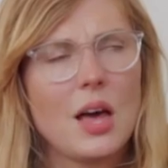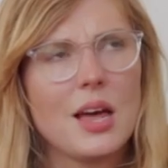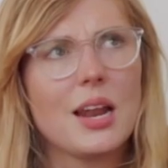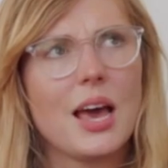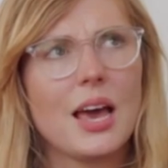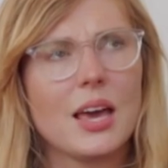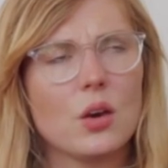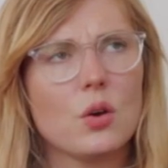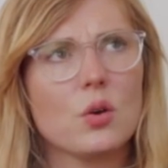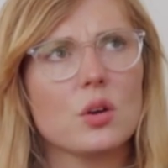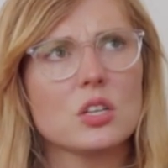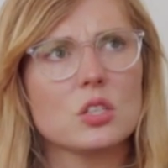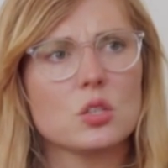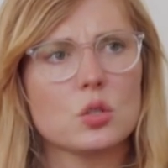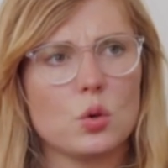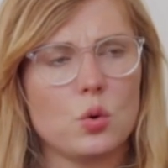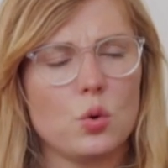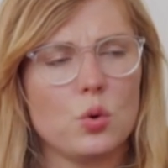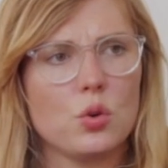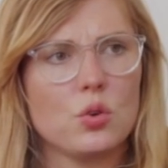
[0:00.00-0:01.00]
That anger
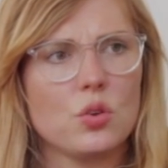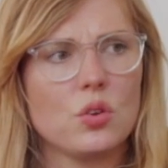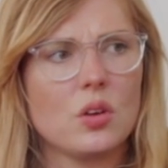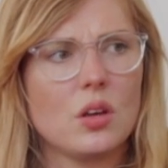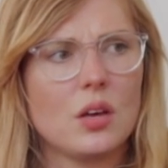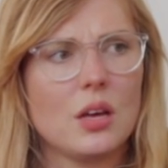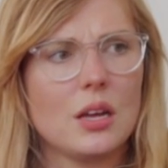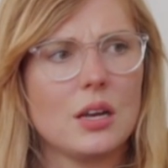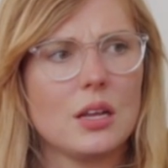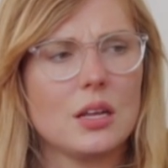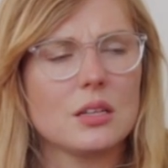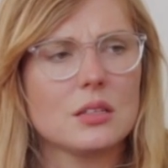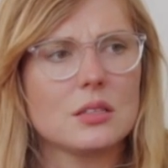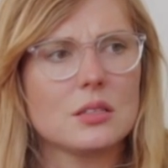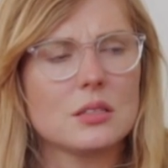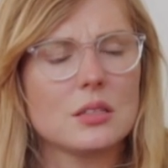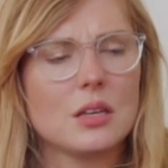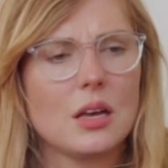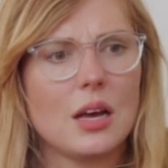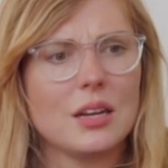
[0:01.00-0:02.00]
is good and
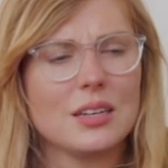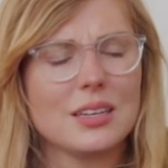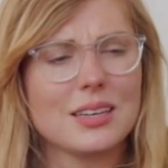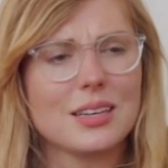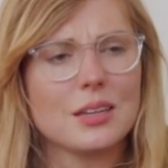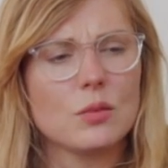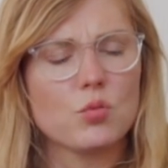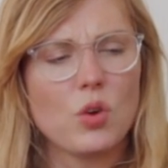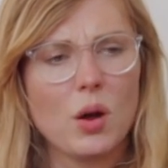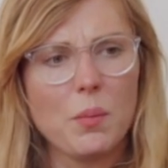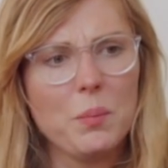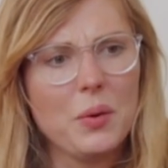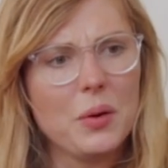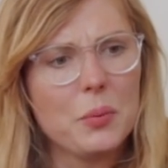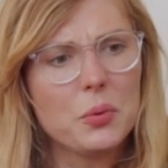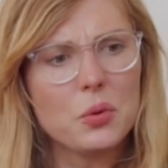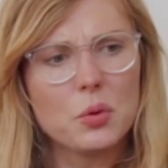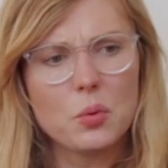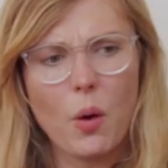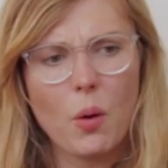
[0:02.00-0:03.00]
it can rub
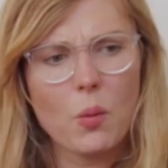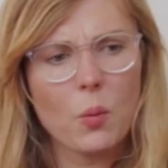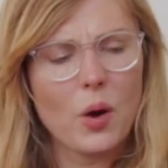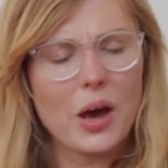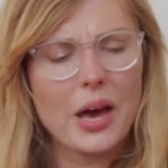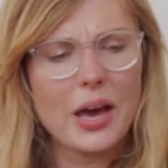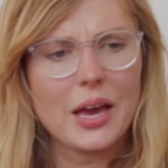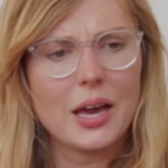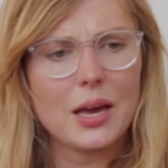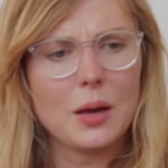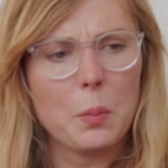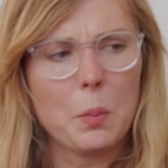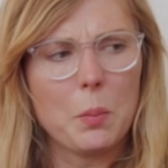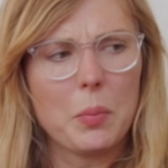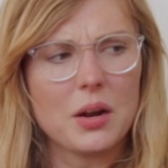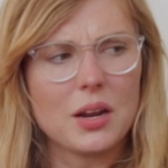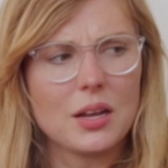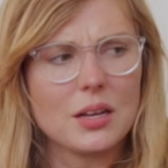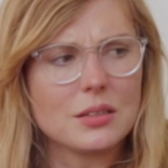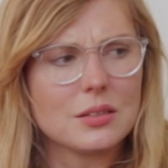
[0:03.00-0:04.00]
people the wrong way,
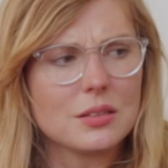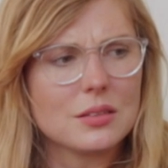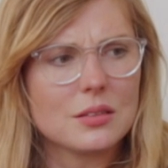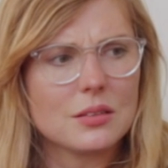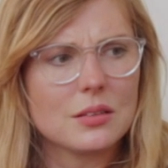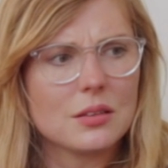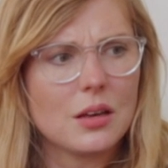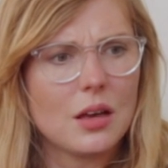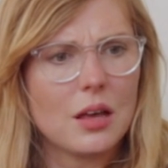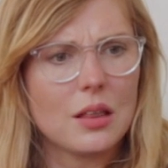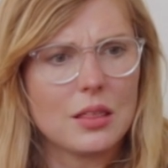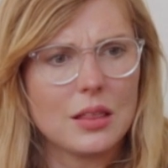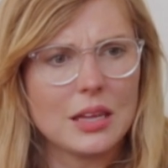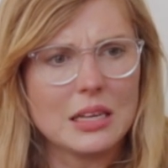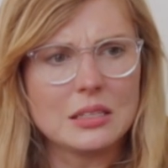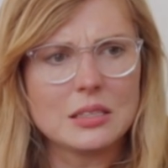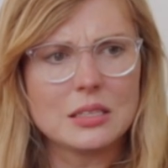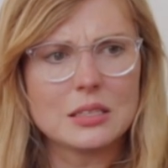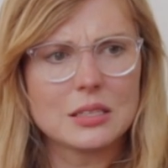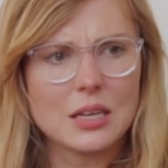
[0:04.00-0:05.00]
but at
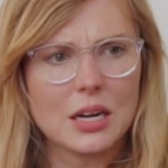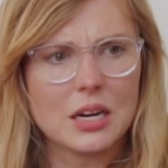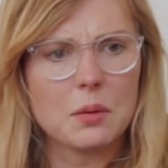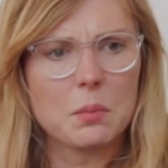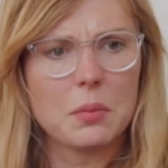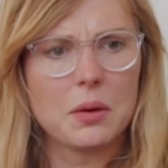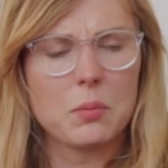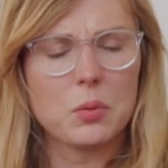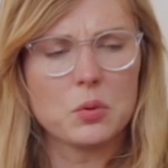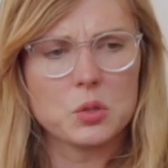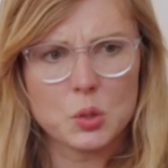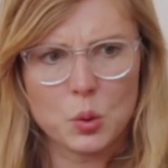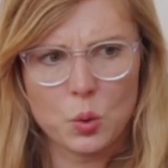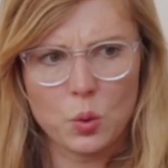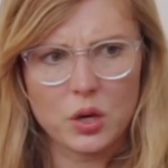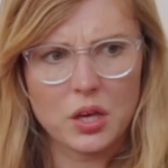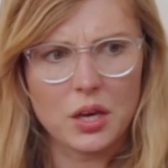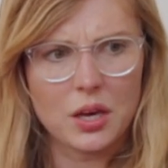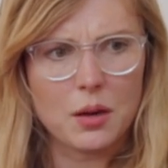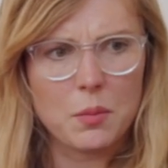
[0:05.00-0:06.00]
least it's getting people
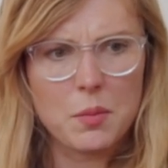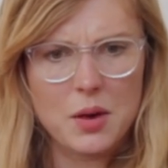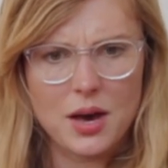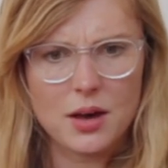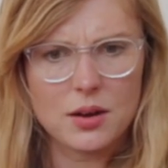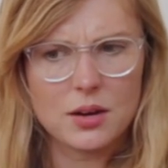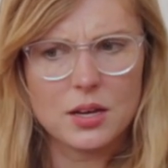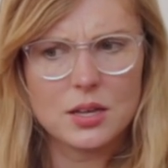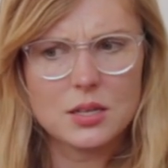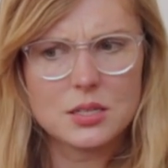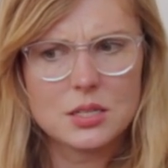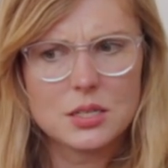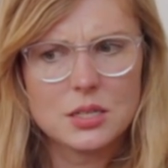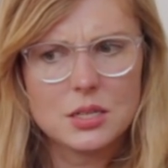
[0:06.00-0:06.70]
talking about it.